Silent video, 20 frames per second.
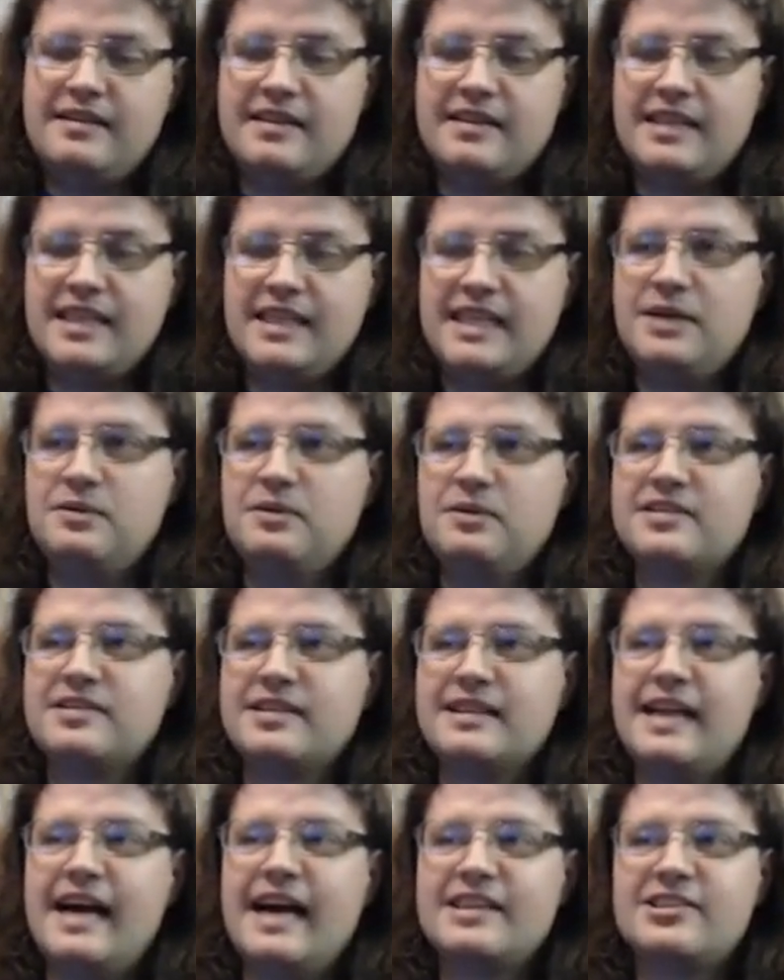It was a
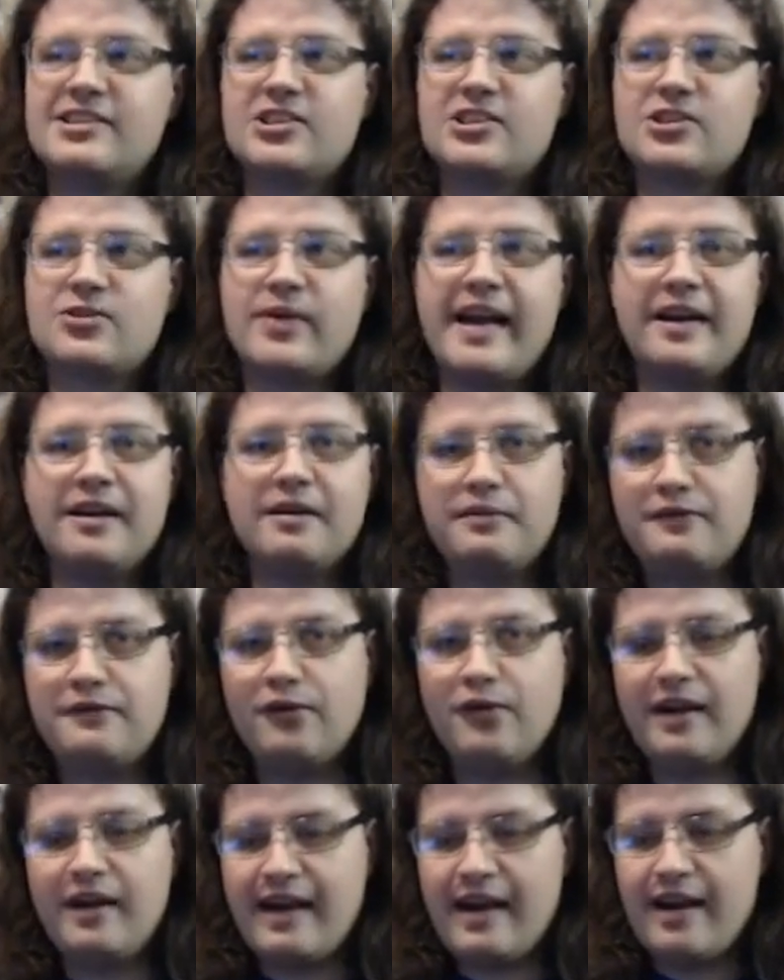lot straighter before
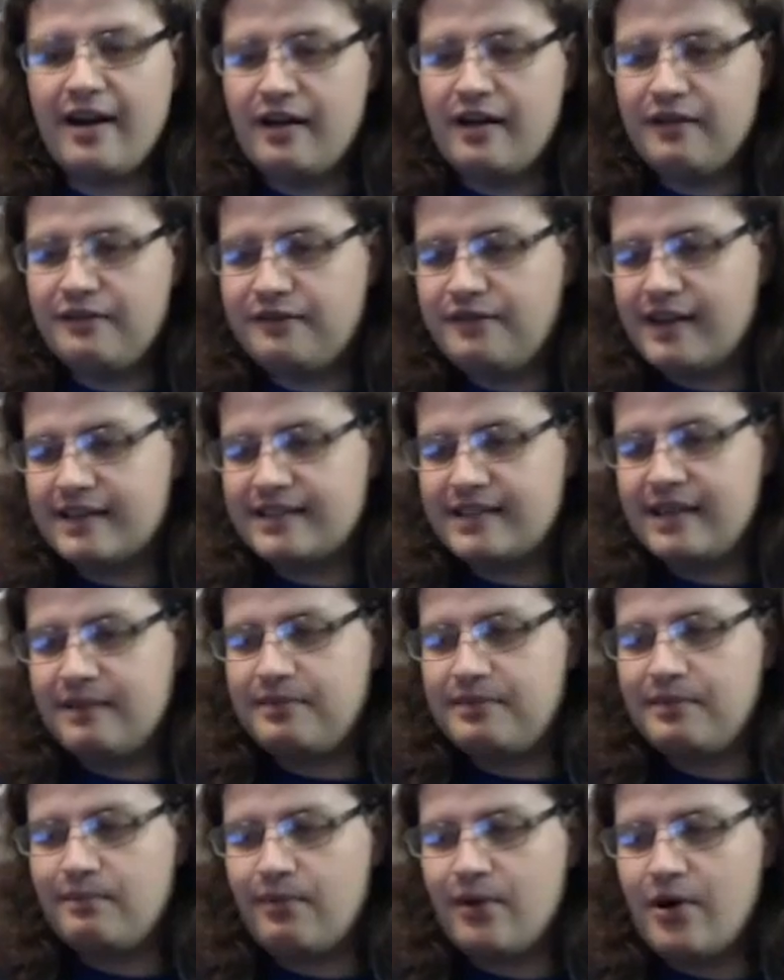it got all fucked up
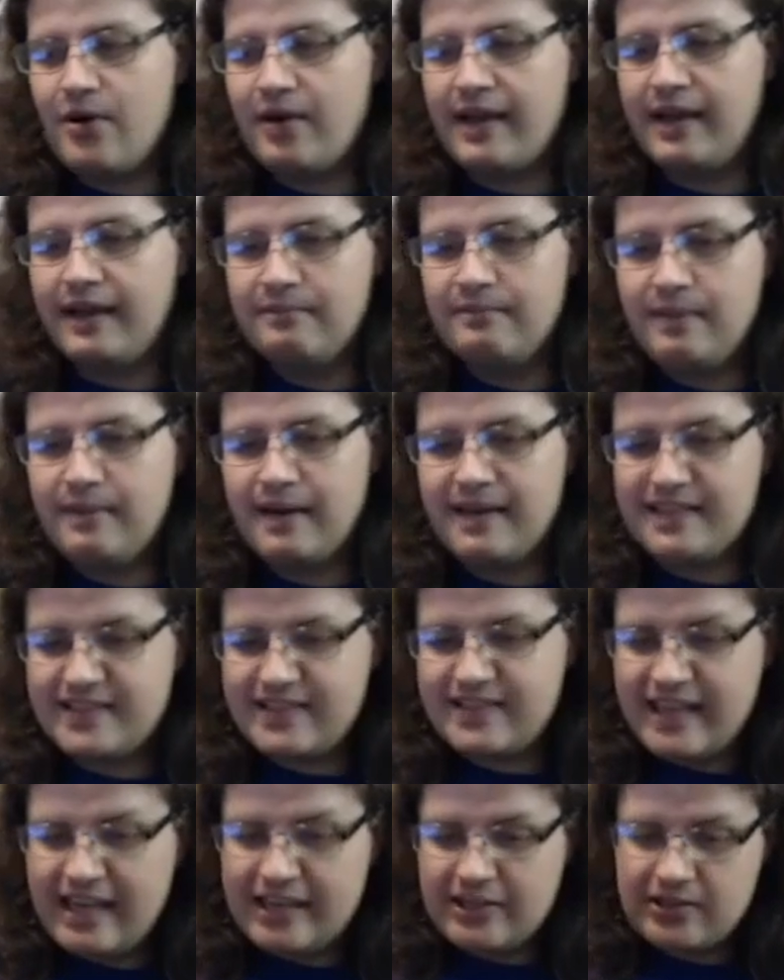and broken. But
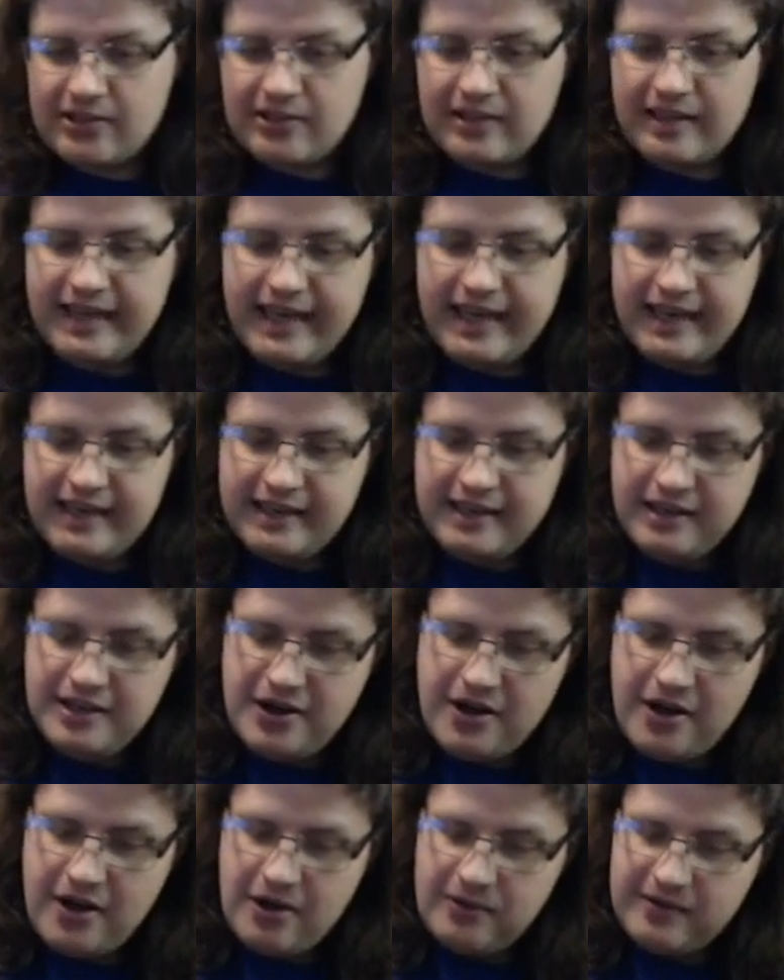essentially, you
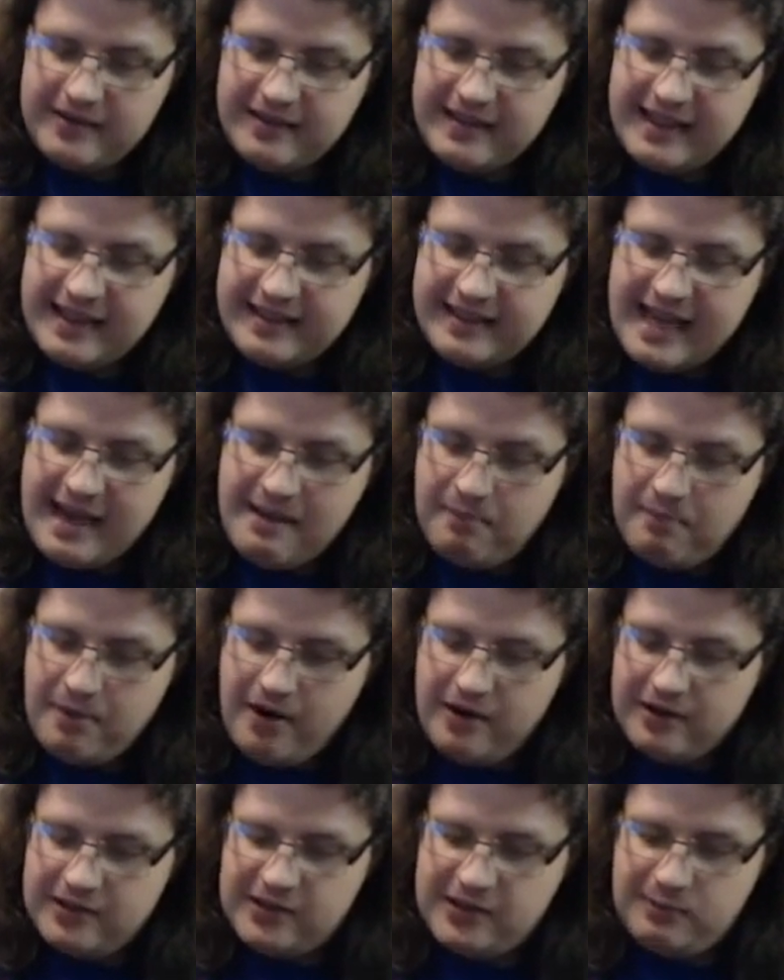know, that
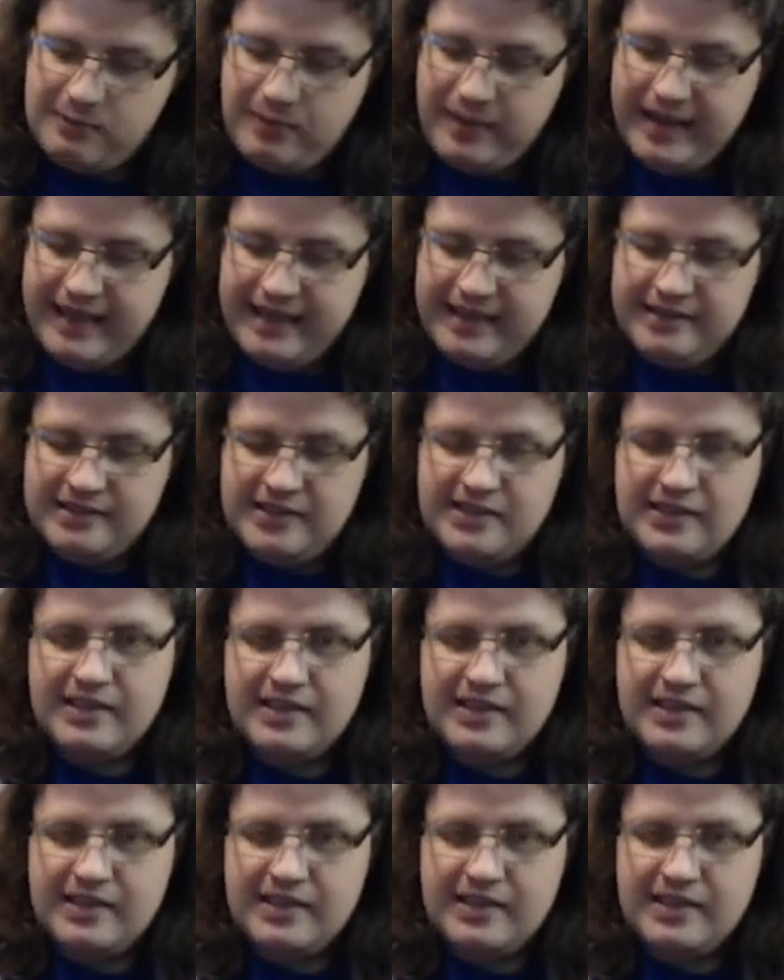part spins,